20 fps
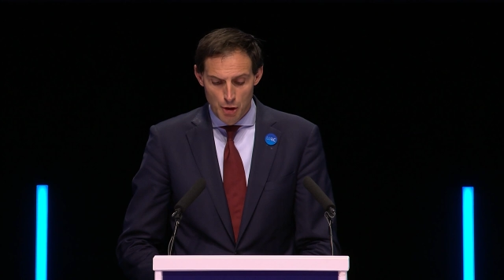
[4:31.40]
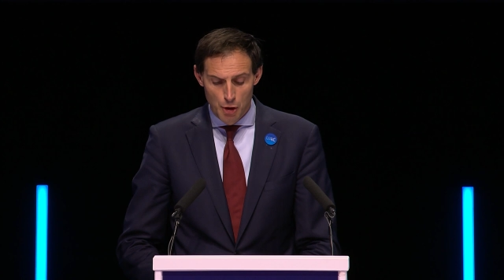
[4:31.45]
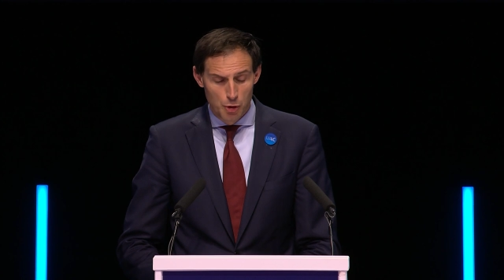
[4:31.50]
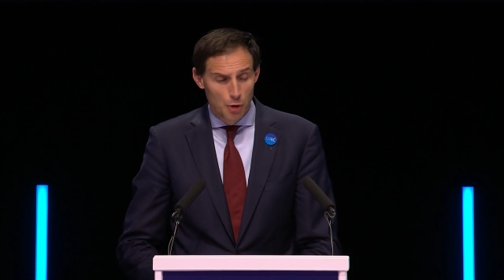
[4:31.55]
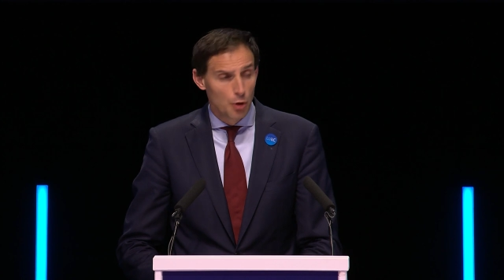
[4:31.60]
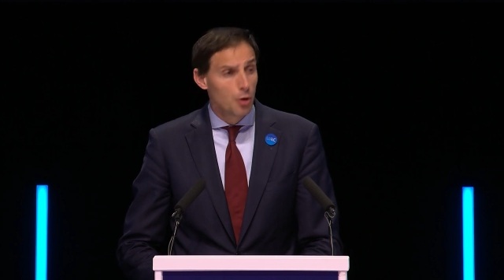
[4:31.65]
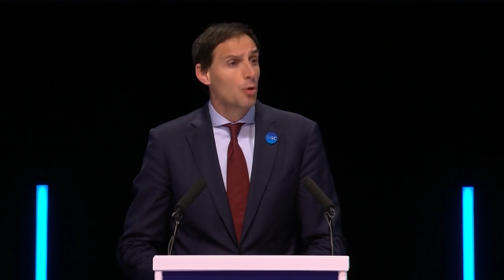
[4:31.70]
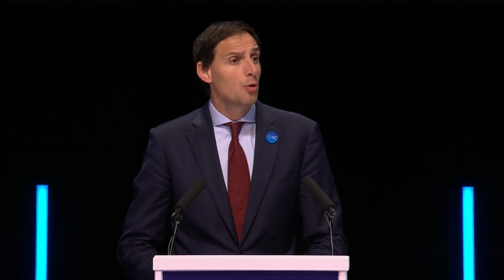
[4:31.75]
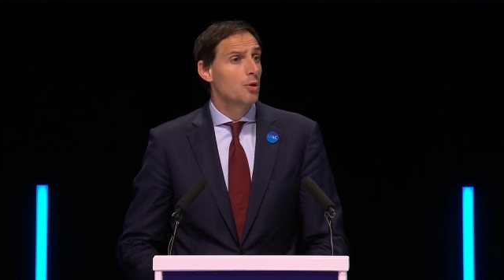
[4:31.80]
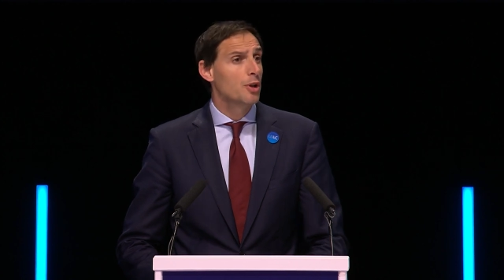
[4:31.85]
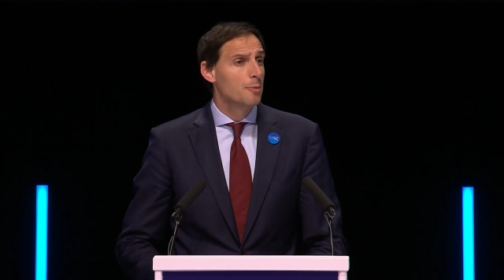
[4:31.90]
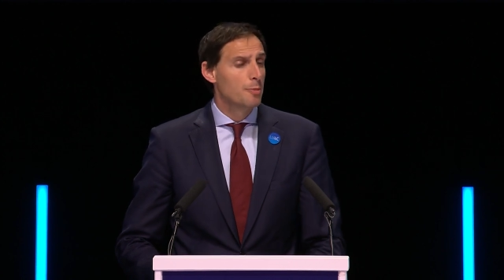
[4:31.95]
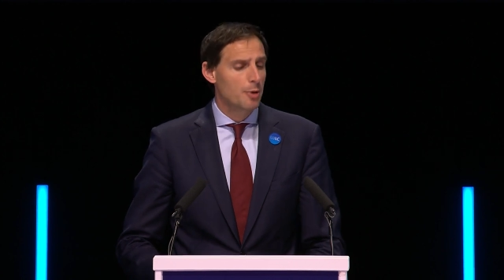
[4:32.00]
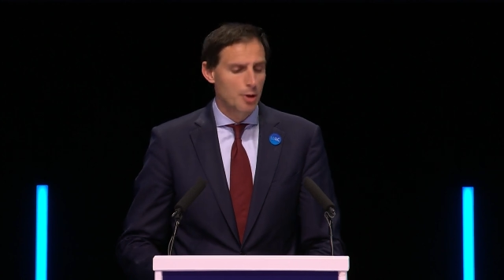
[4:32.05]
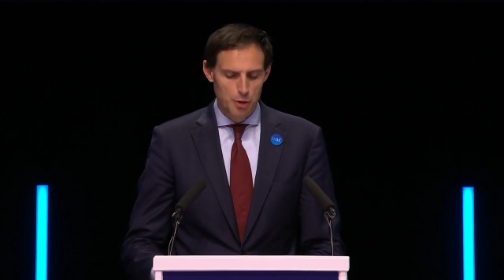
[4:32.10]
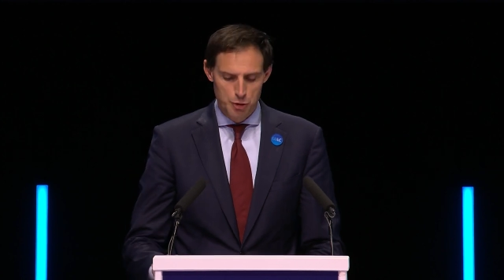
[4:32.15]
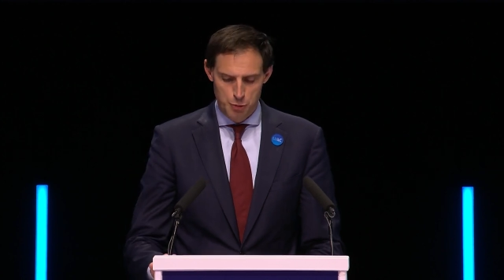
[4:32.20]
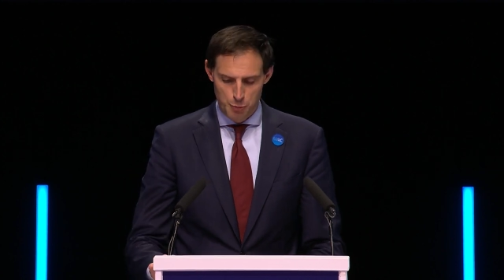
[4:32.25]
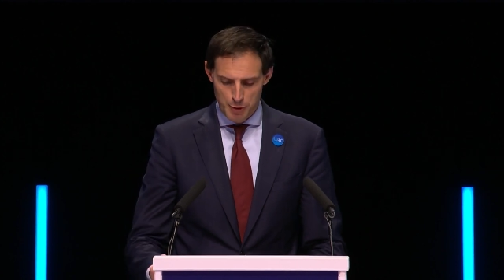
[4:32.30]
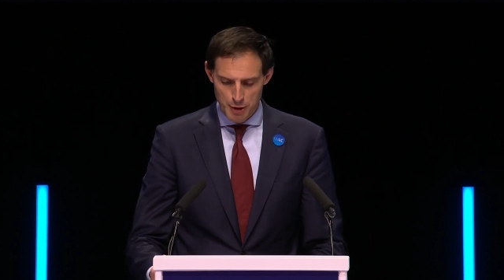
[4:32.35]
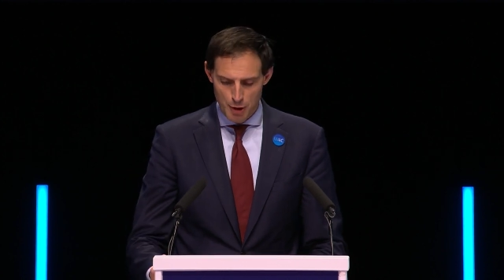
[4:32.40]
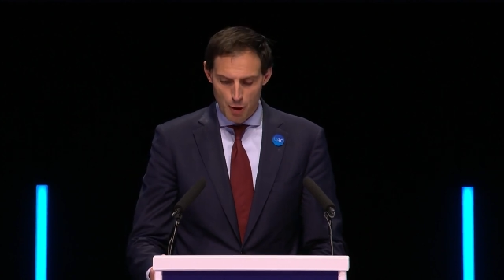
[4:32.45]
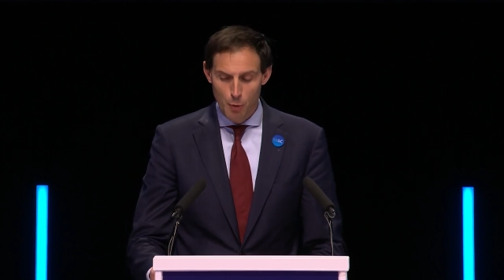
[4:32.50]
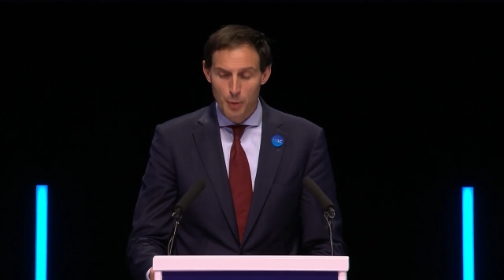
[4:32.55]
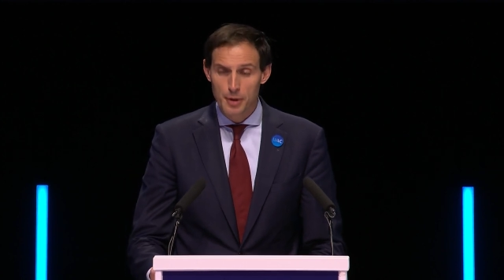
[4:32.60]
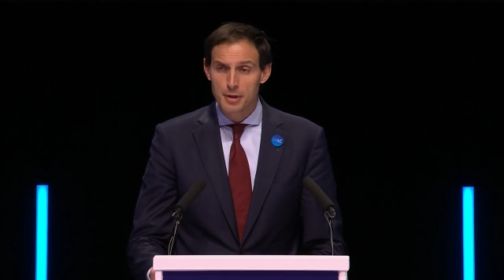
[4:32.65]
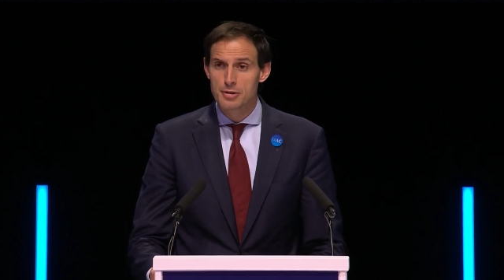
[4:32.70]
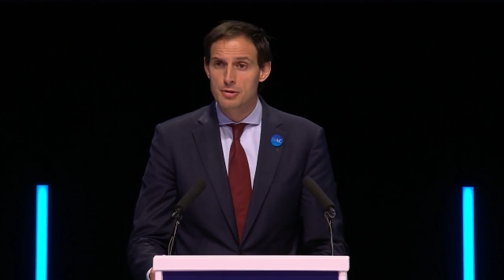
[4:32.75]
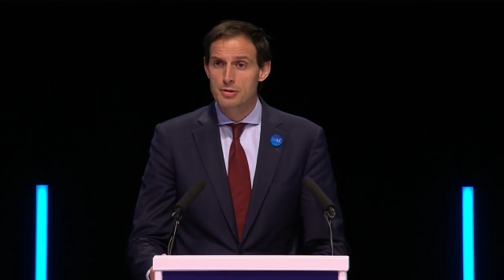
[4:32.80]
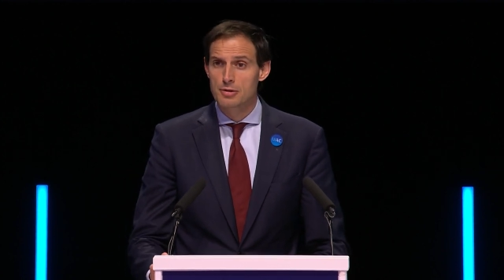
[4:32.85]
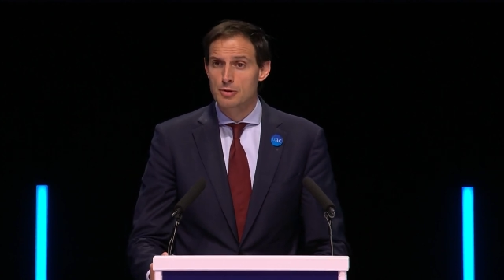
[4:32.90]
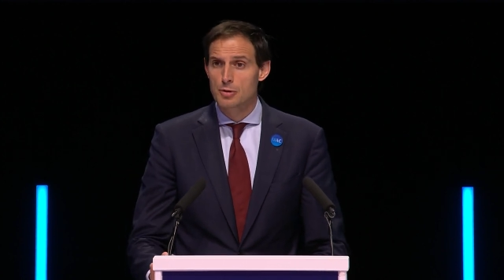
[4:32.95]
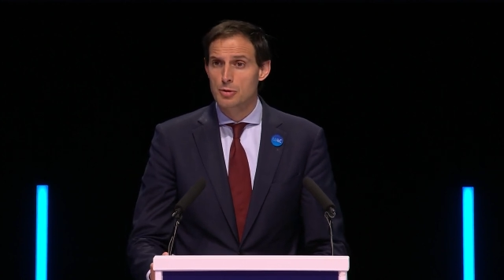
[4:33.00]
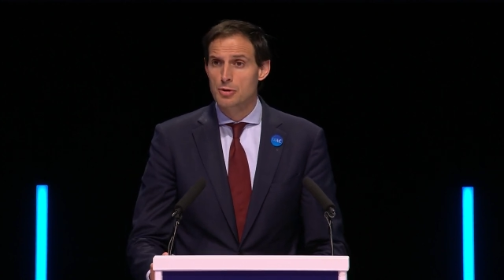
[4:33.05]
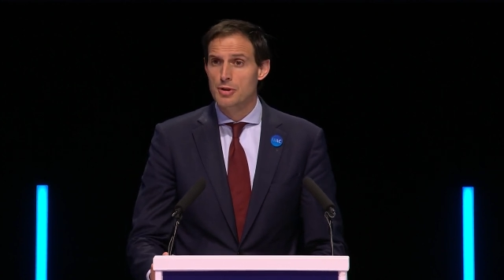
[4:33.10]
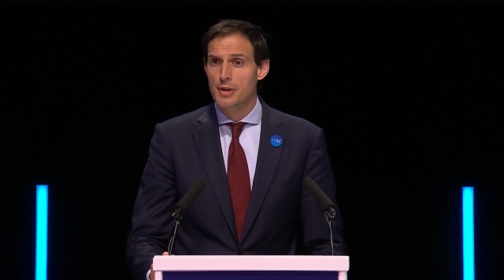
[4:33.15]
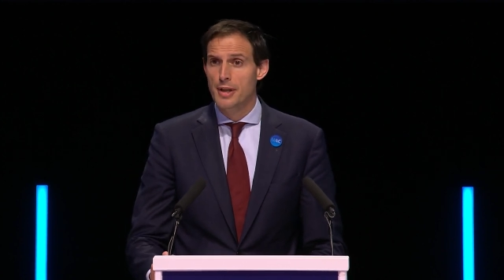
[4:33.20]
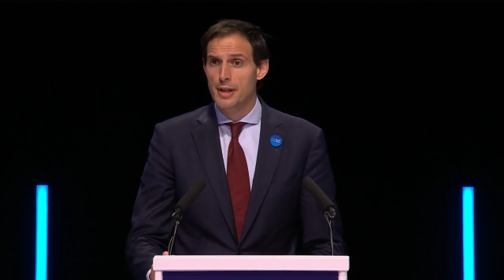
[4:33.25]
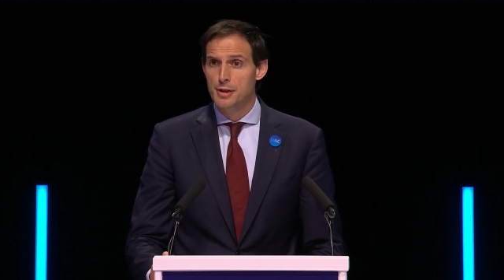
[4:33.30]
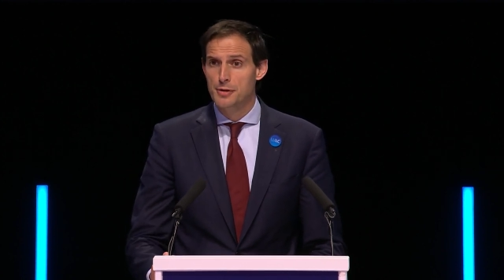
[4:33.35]
not only because we owe it to
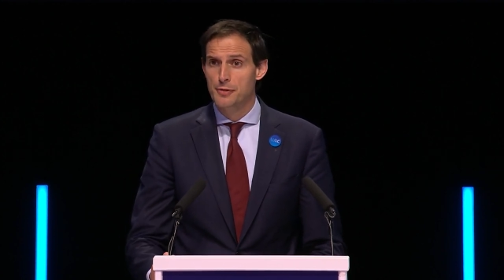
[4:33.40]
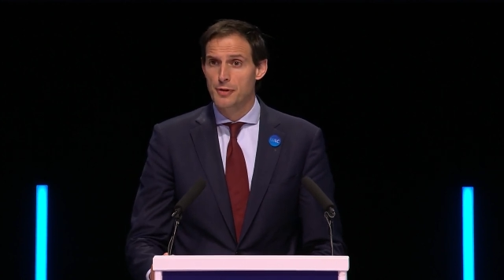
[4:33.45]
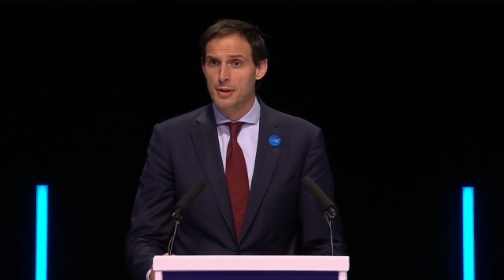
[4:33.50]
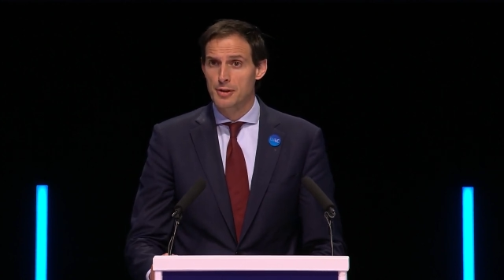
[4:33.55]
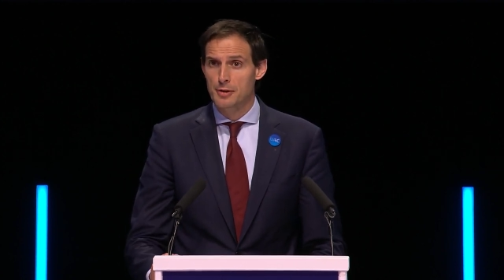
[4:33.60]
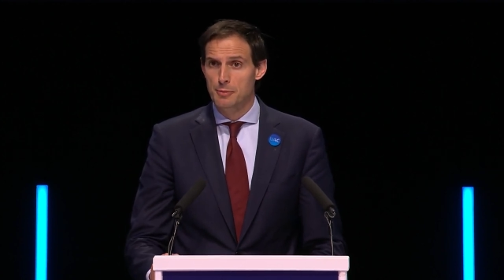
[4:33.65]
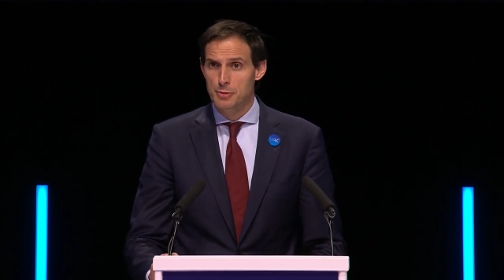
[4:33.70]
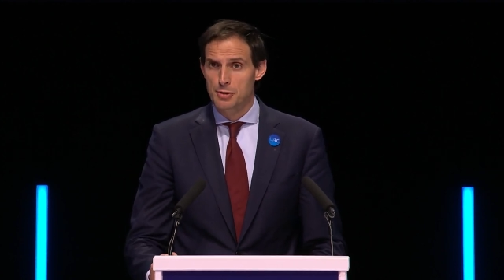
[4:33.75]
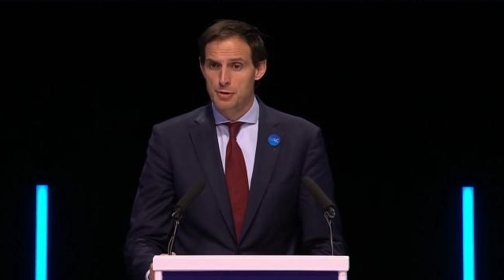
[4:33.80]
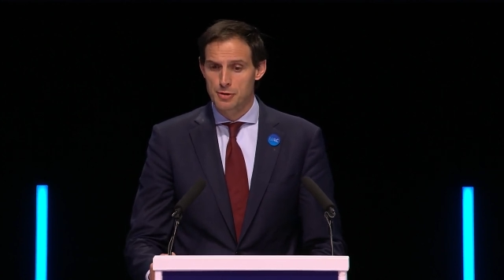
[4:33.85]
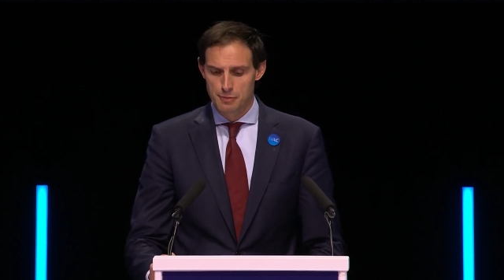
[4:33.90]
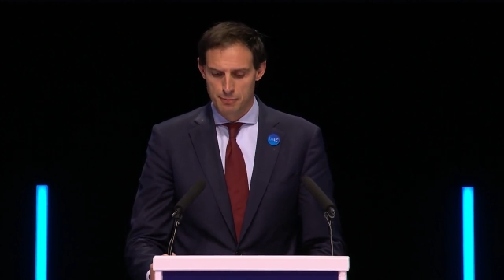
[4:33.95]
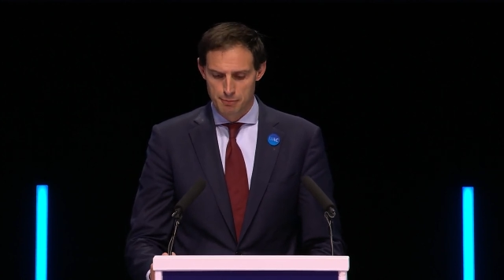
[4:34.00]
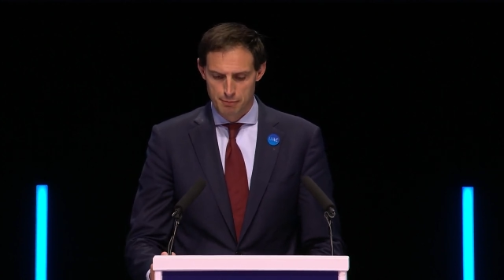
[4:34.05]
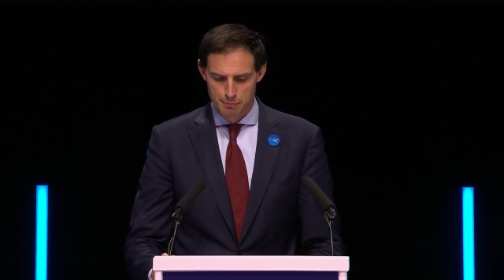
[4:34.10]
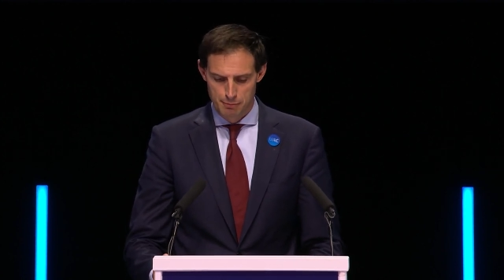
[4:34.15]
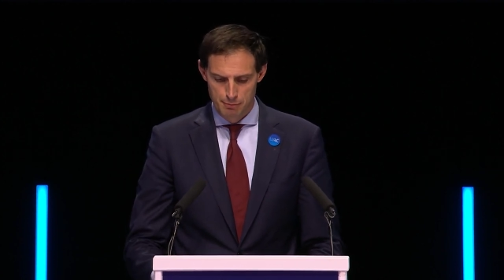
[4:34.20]
today's victims,